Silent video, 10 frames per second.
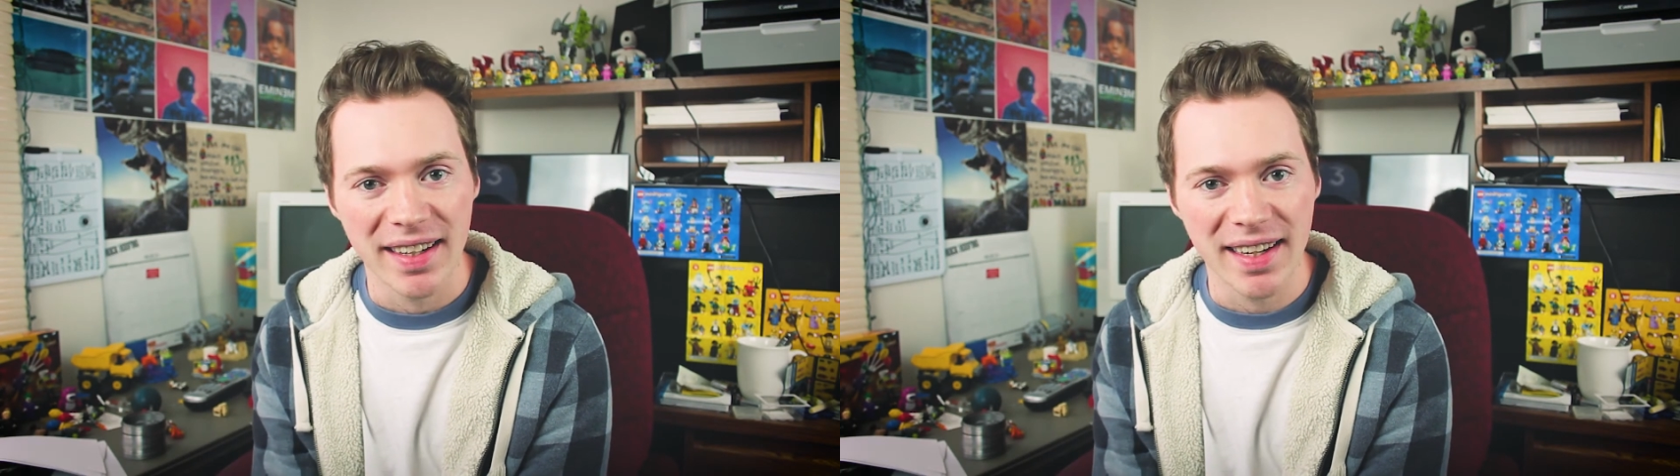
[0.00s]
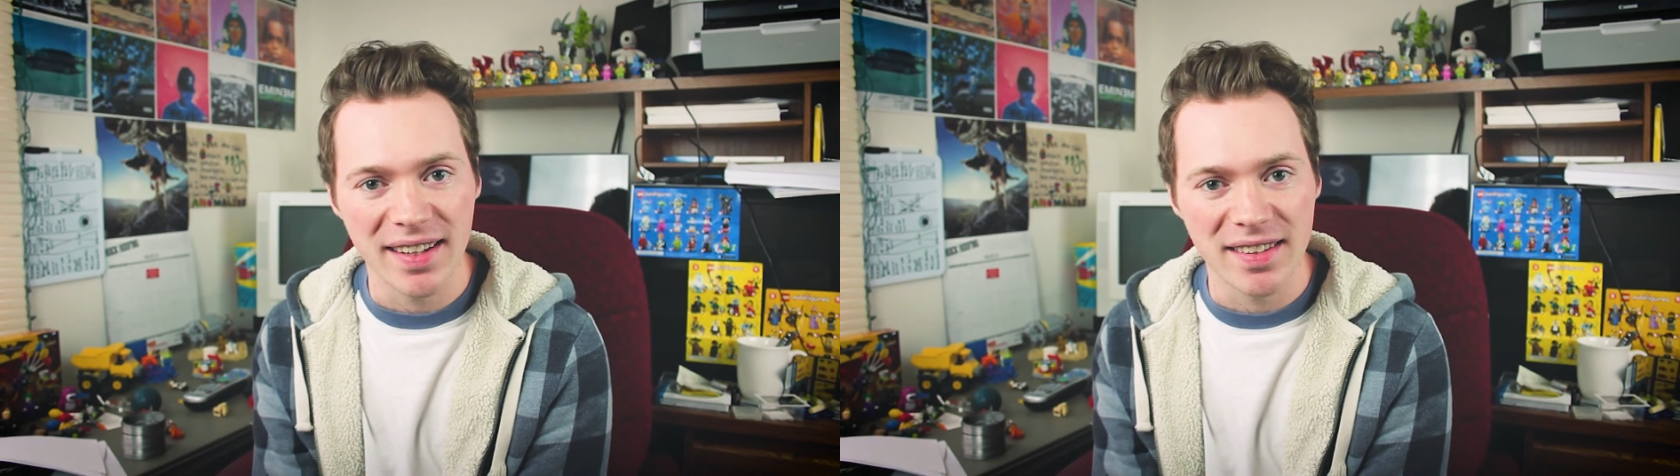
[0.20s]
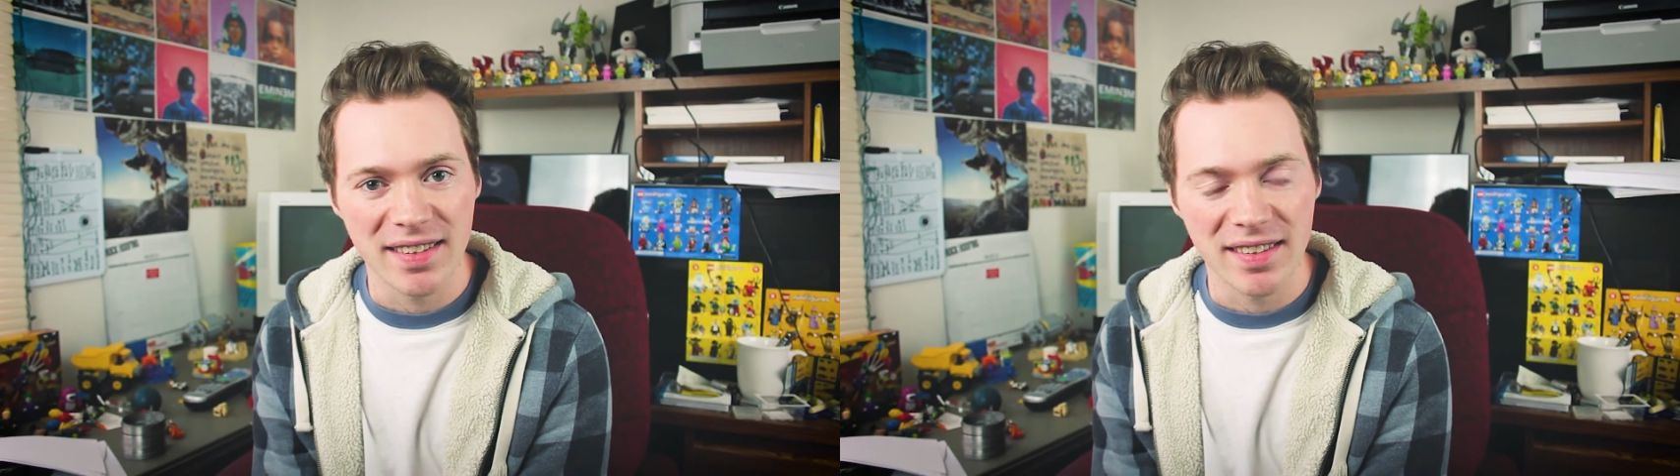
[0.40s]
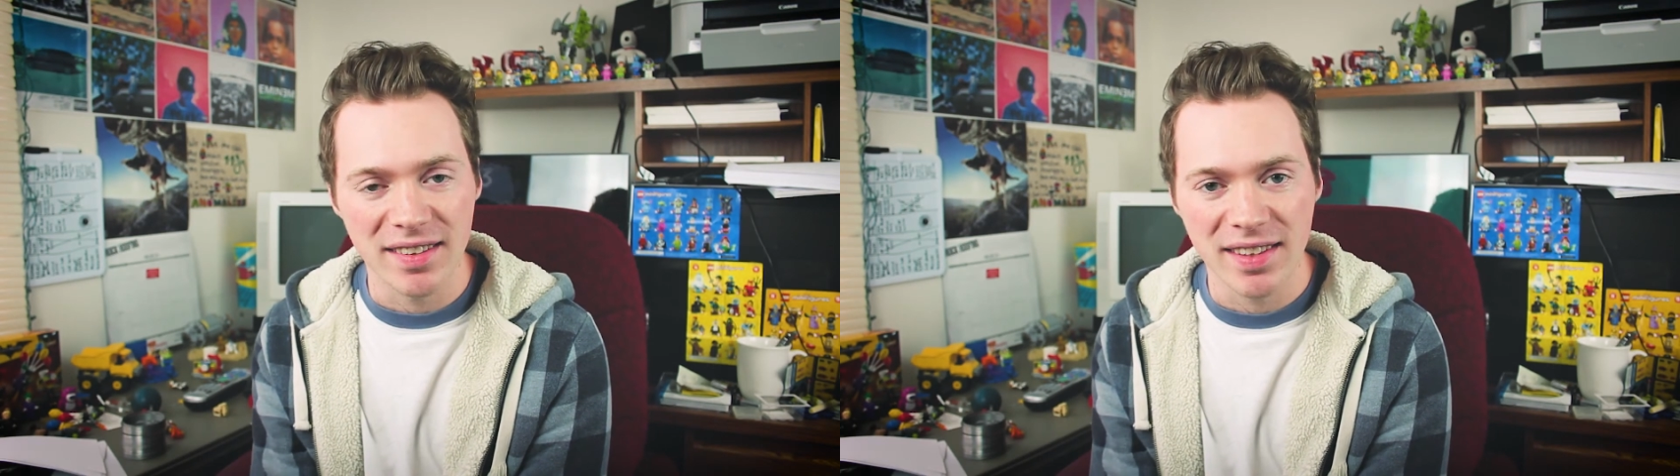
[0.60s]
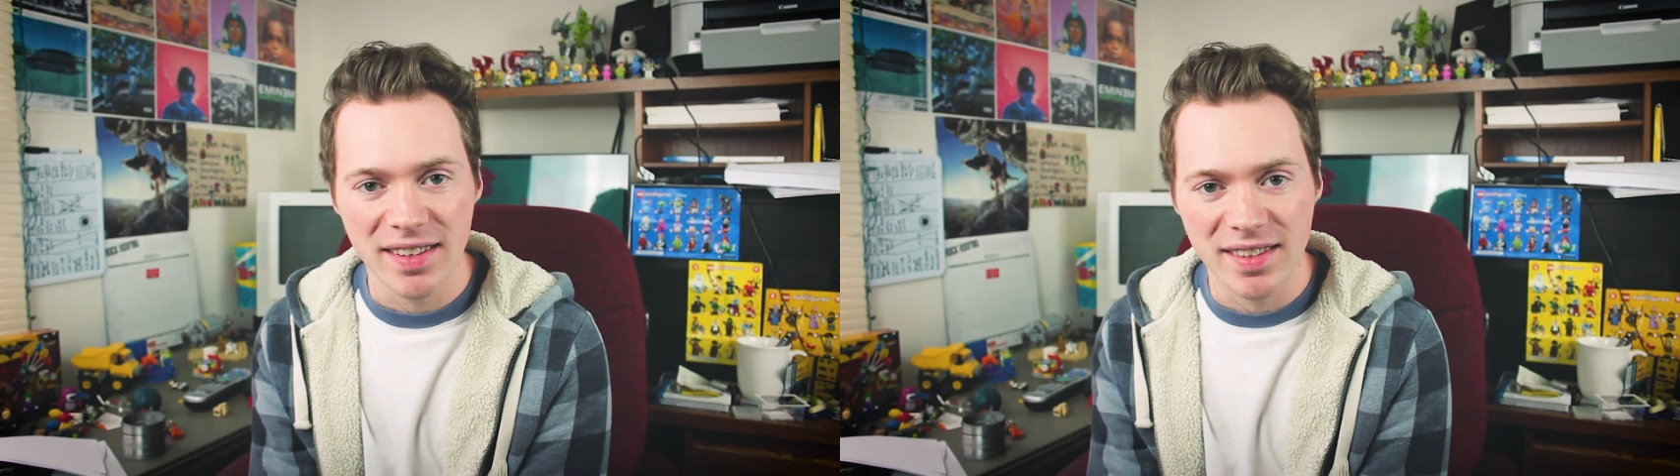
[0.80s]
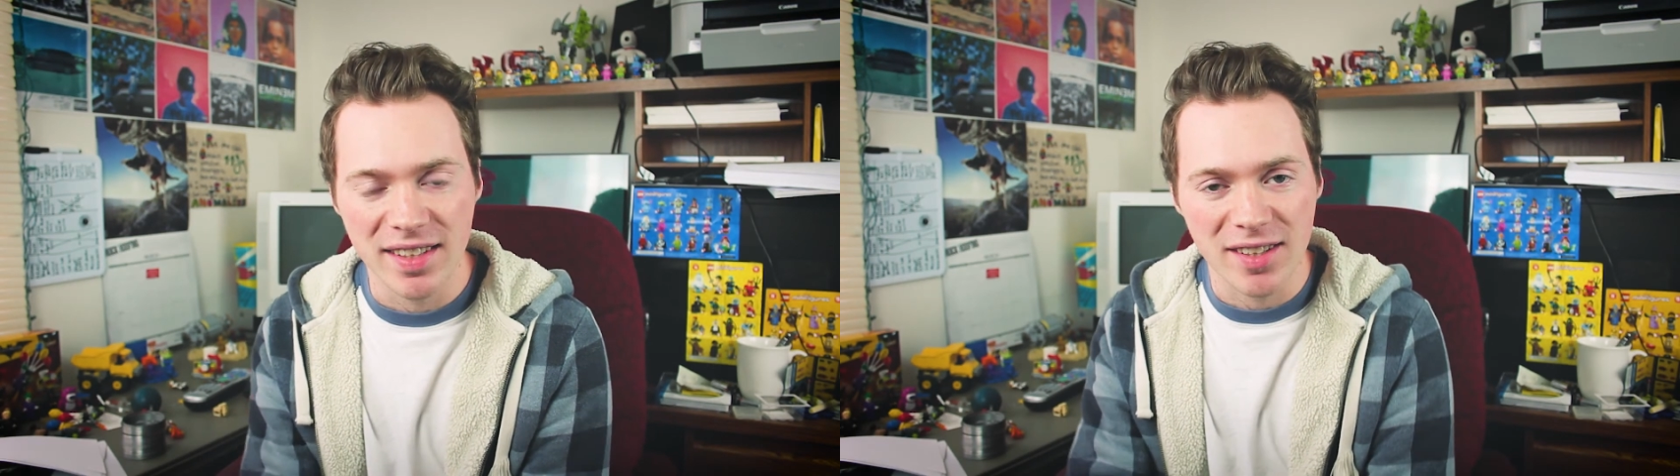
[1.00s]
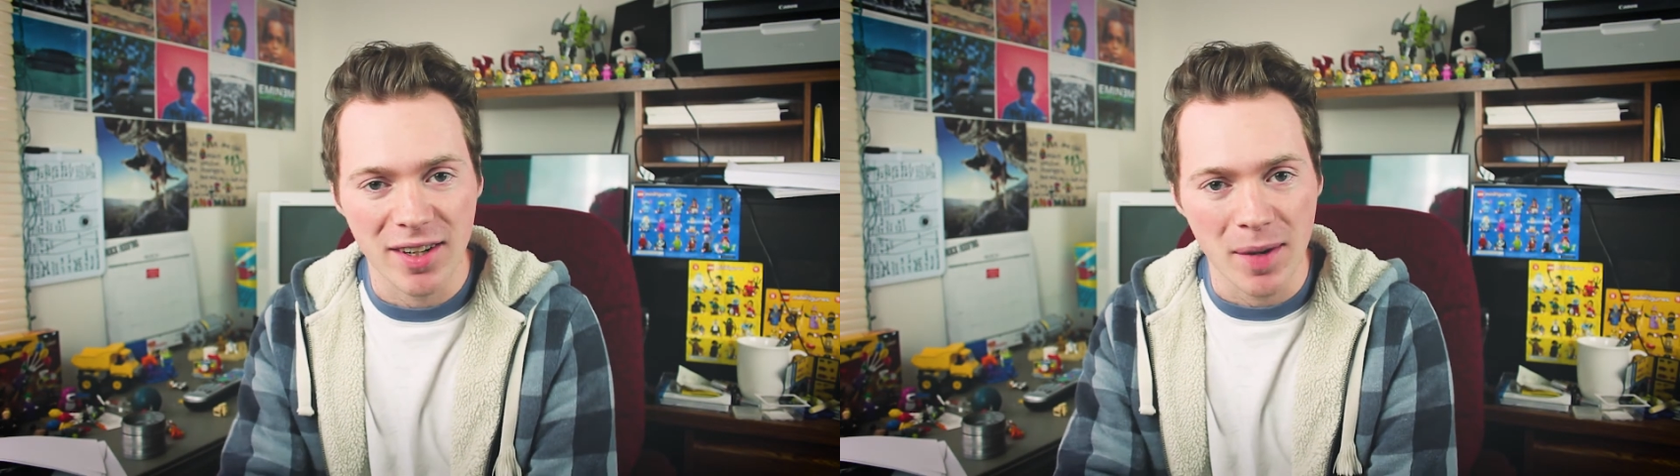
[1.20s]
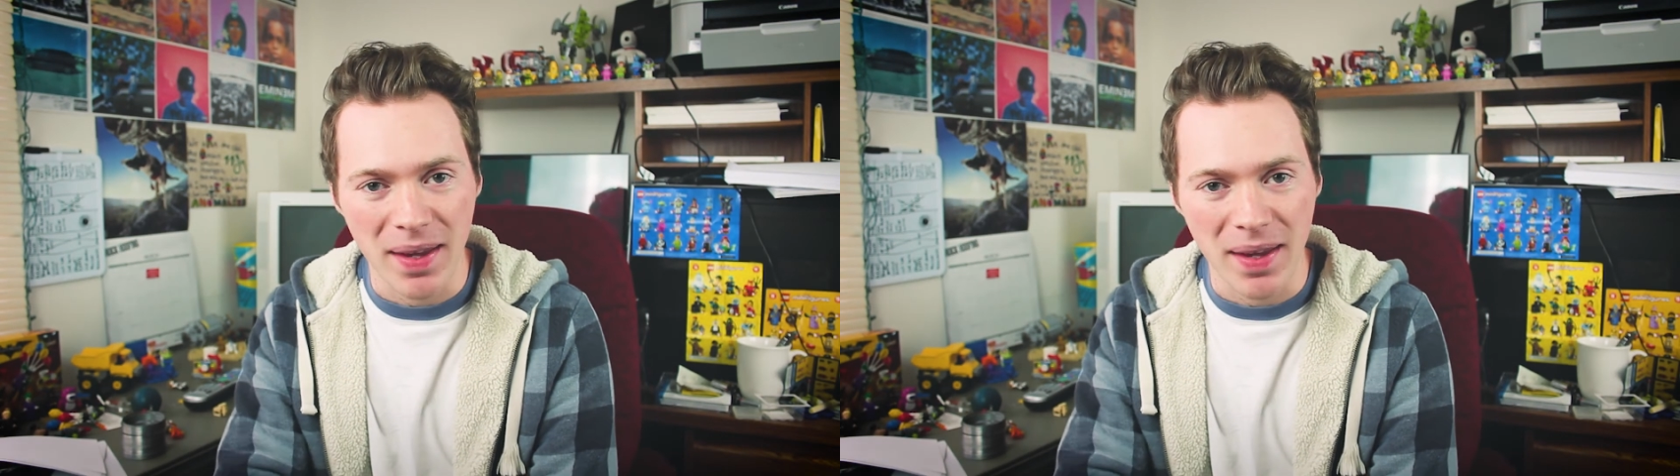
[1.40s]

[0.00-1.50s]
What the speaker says: is just going to